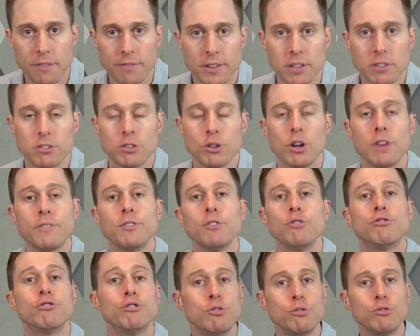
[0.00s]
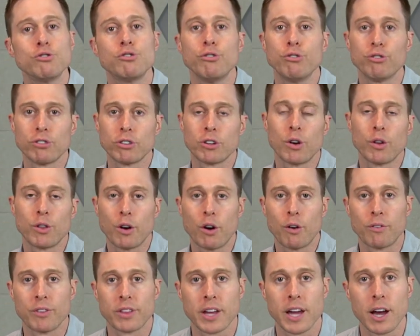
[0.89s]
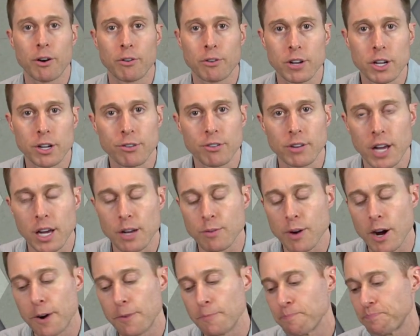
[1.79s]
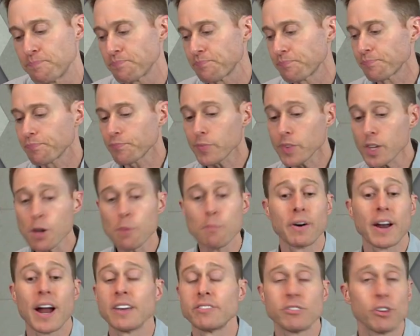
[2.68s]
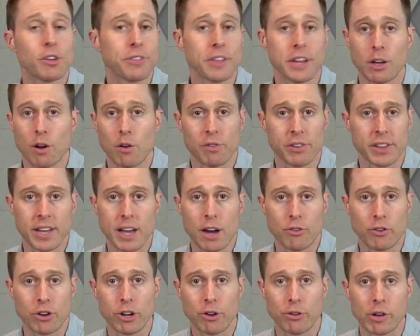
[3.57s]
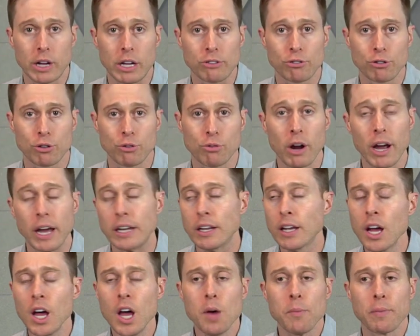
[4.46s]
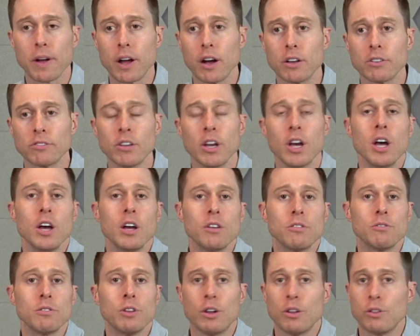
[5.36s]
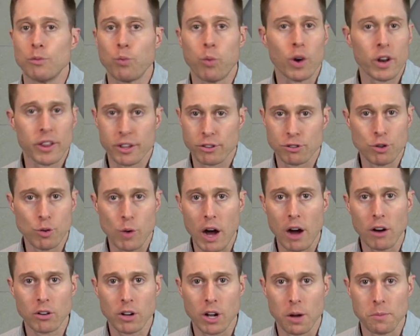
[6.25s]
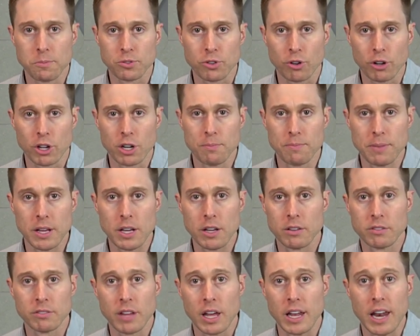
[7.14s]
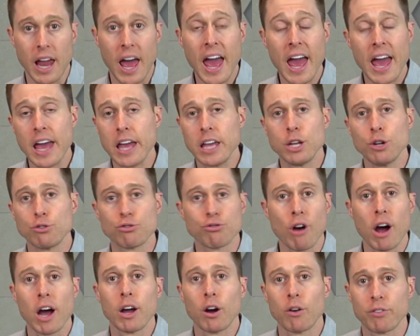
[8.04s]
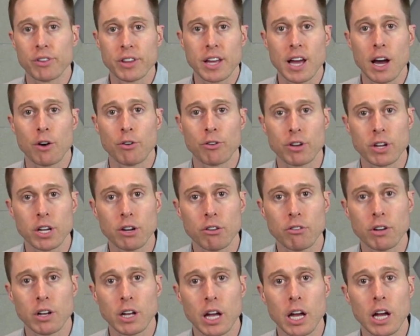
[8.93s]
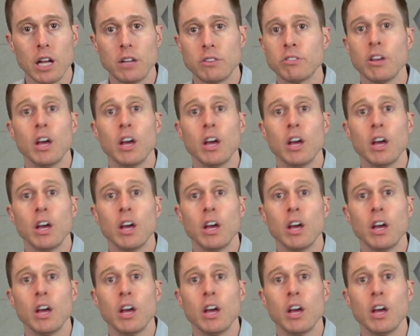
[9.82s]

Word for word: into if you do choose to go the over the counter hearing aid route but i still think over the counter hearing aids are great because the, one of the two outcomes are going to be is that A, you try over the counter hearing aids